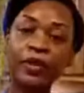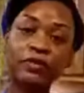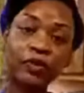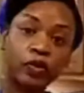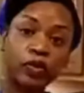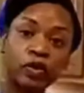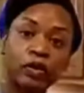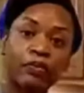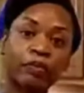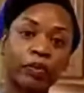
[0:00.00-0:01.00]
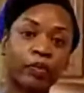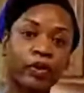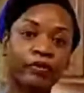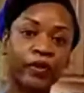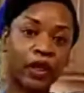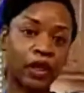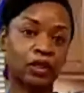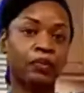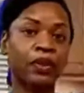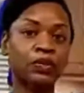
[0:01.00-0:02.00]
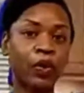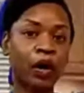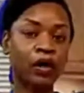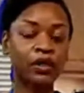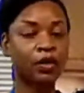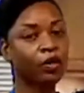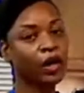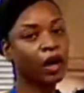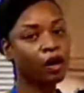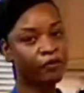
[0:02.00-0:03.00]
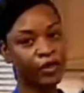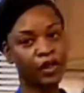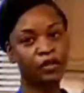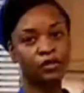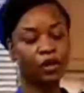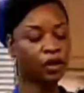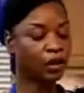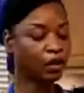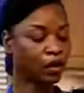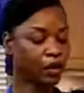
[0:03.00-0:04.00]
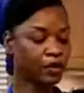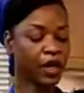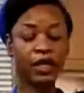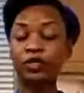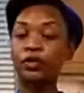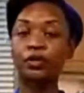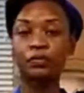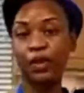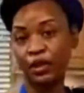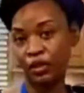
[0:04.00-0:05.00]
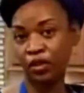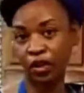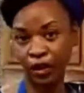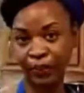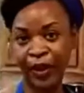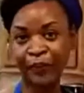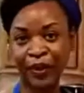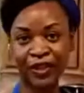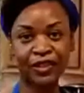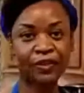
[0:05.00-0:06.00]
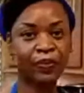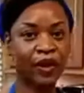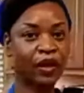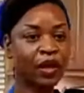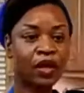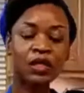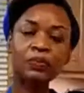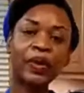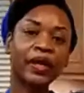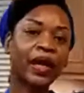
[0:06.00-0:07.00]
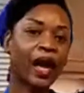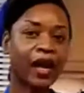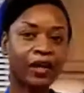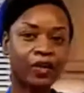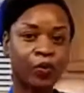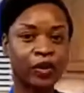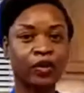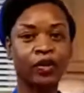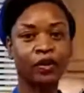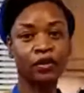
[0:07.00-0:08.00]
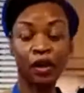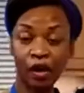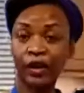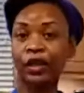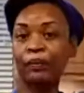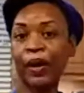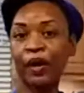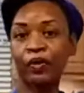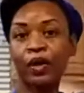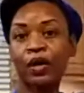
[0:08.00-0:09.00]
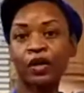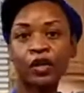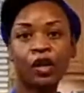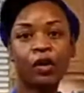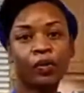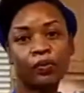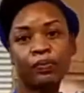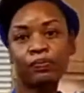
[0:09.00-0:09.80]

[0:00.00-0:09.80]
foods and promoting veganism as well. Because I know not all vegans are necessarily plant-based, but just being kind when you're talking about, the